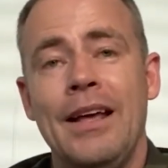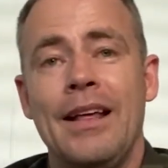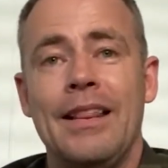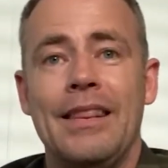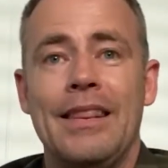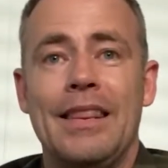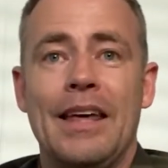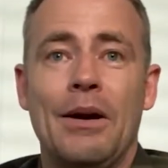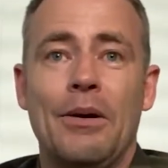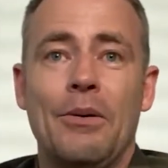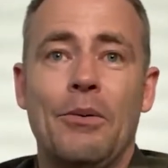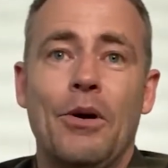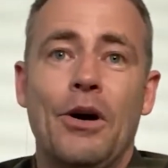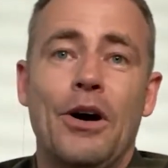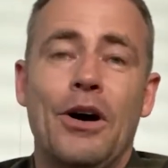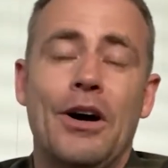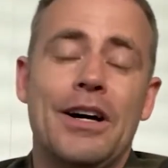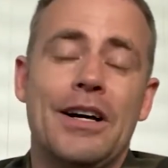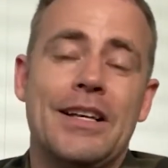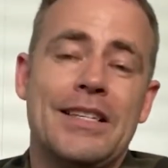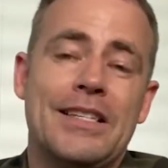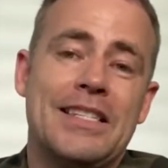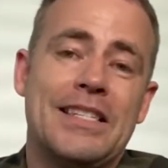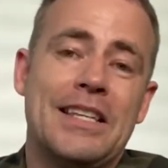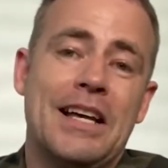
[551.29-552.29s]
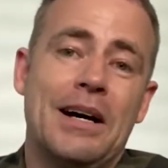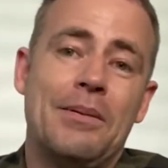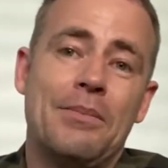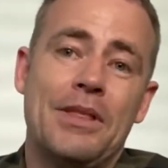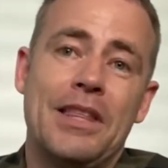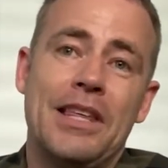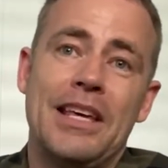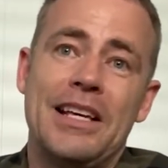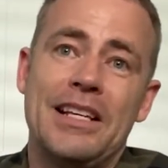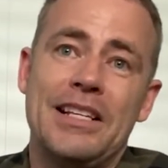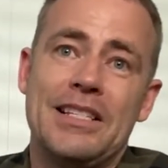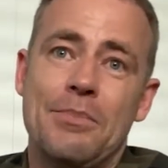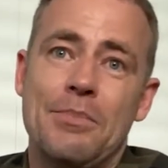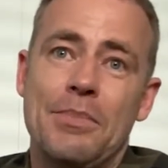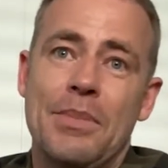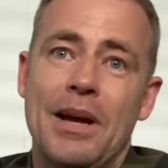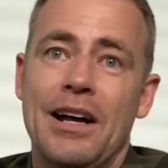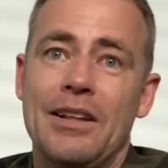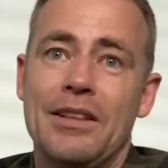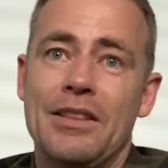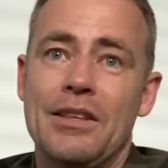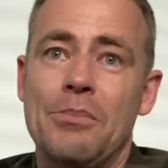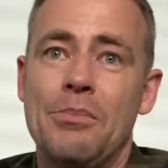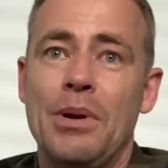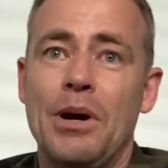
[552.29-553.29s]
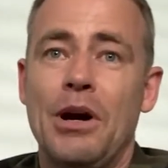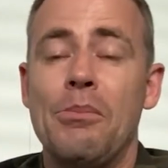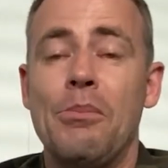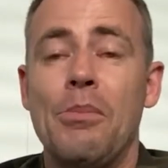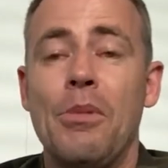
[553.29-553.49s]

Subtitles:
There was some things about the bell